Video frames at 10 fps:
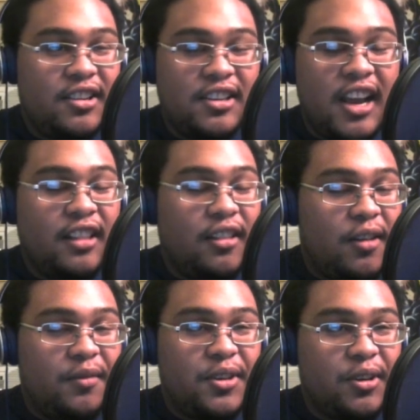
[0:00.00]
I
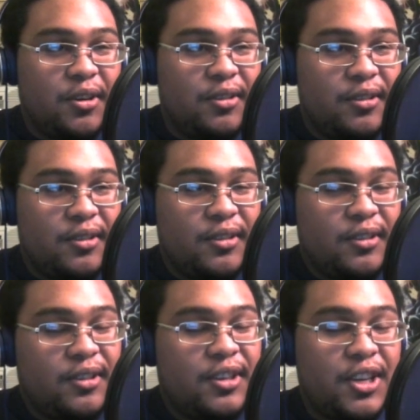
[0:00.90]
loved her
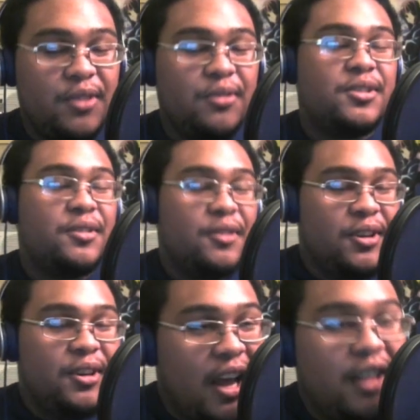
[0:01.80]
cute.
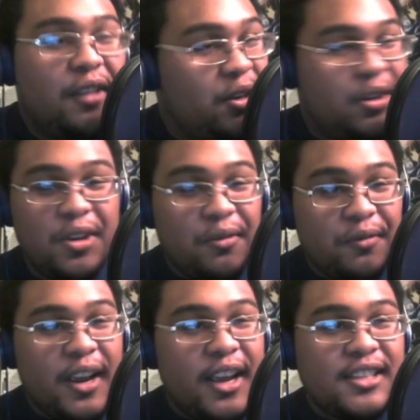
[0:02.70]
I loved her cute
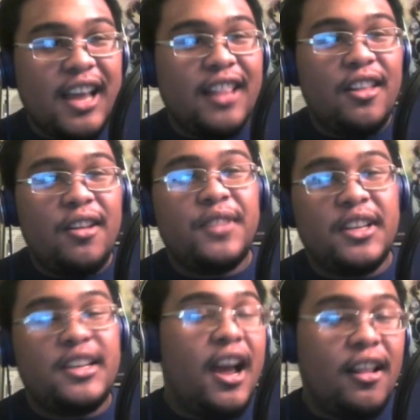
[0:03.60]
face. I loved the
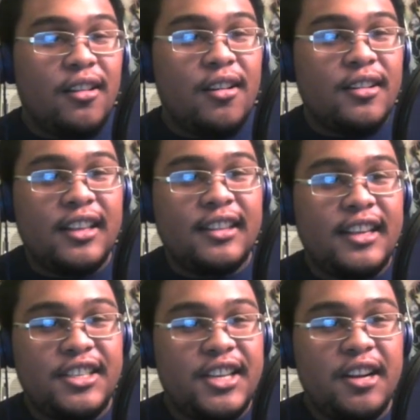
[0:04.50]
dialogue that they
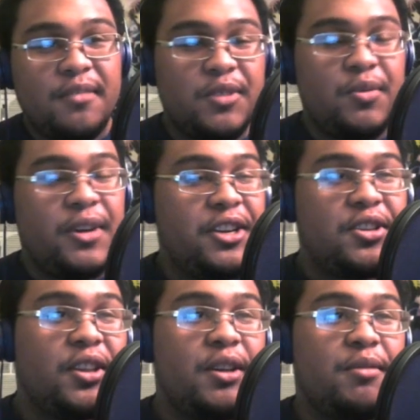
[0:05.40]
shared between each
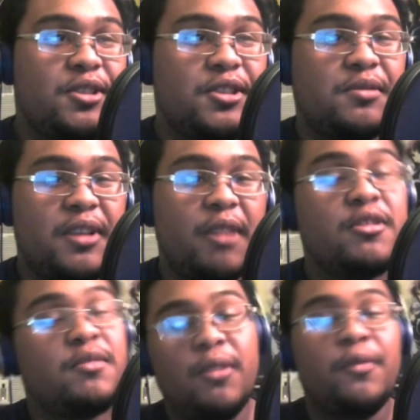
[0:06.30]
other. It was
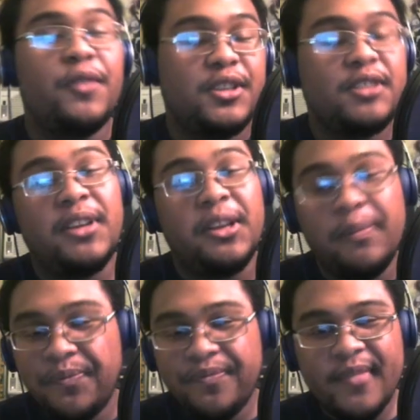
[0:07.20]
perfect to me.
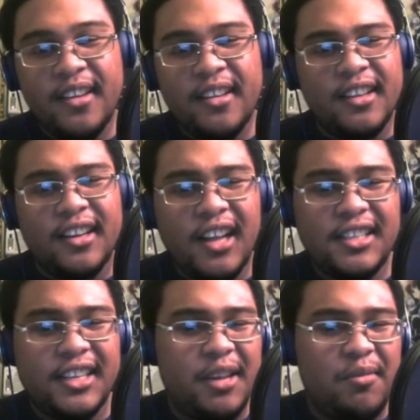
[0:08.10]
The
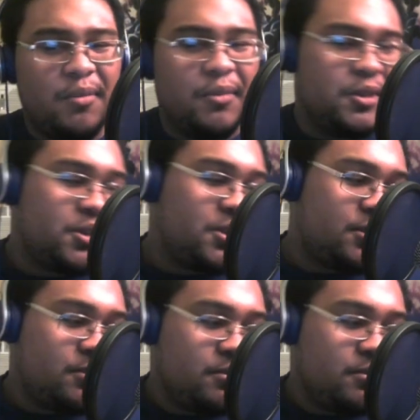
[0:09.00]
Natsuki one was,